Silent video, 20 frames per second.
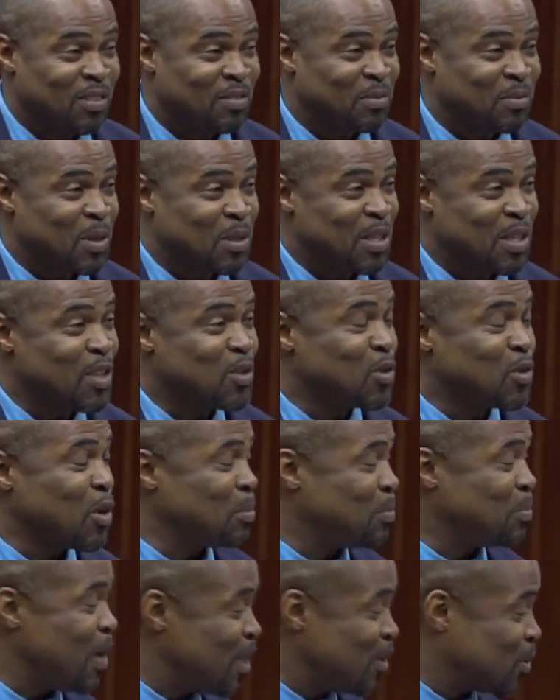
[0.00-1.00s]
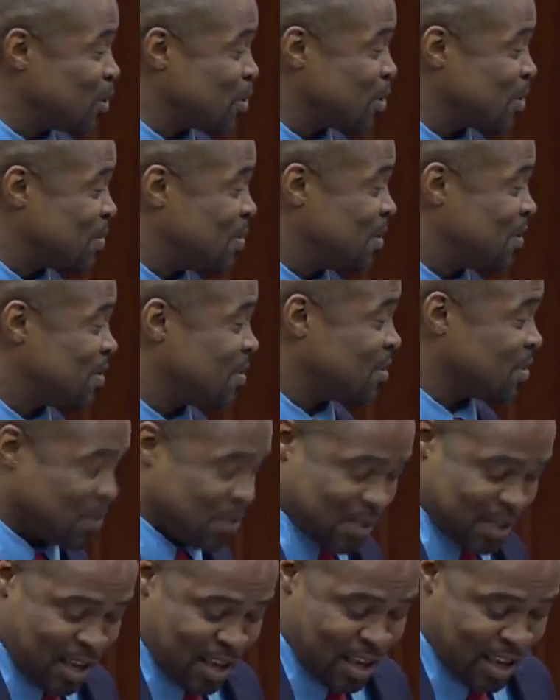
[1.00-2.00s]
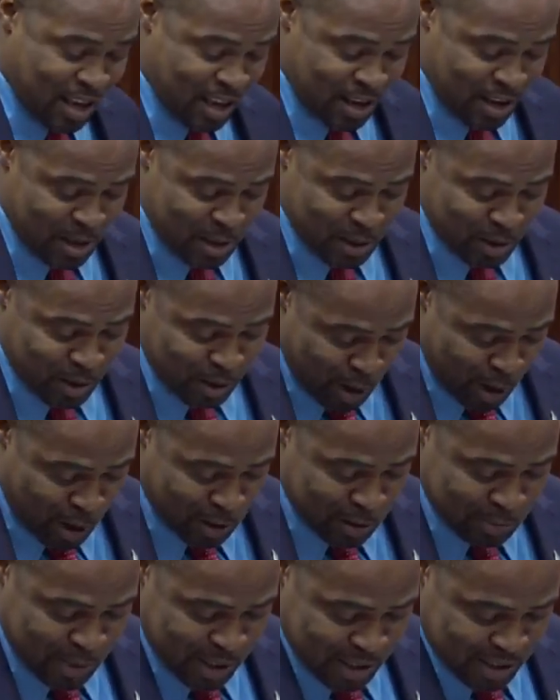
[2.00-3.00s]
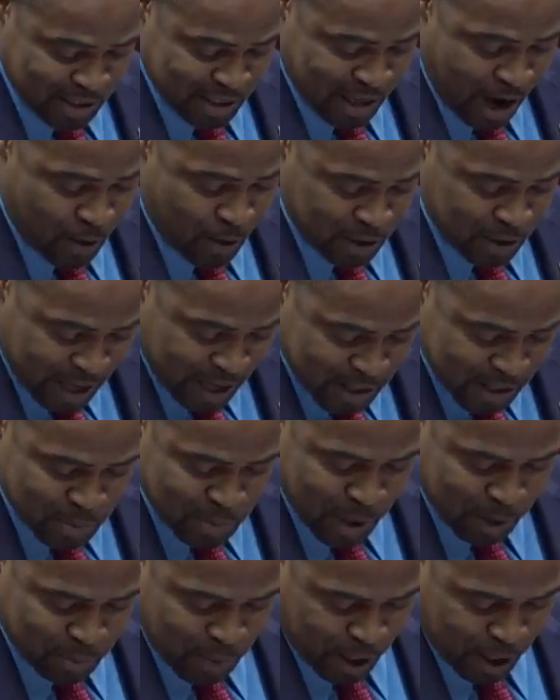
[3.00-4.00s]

because I do not plan to stay here long, but I would like to make my